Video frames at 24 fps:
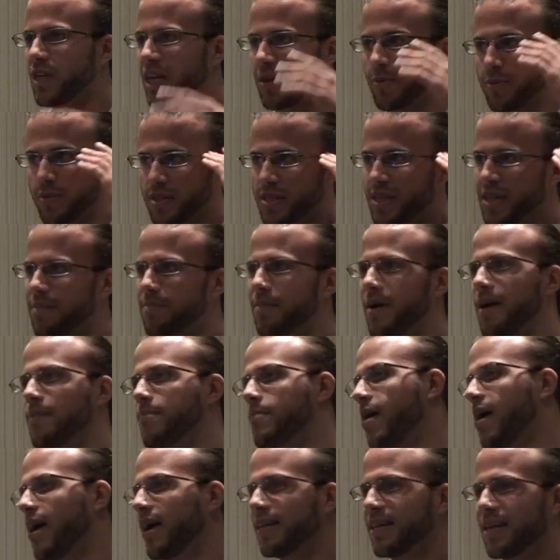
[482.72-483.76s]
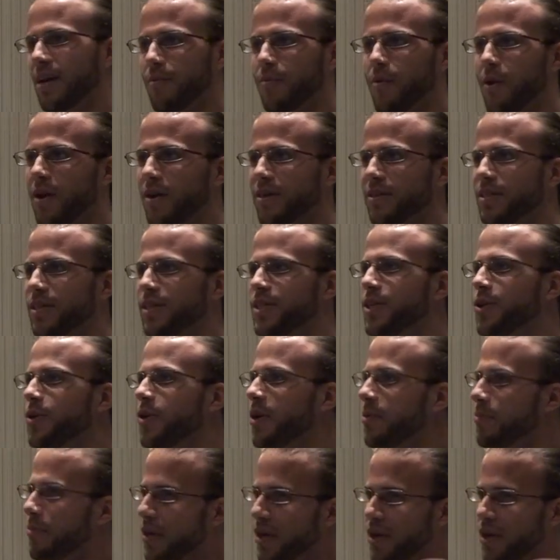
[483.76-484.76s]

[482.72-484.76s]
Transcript: it was in my mind I wanted to do it,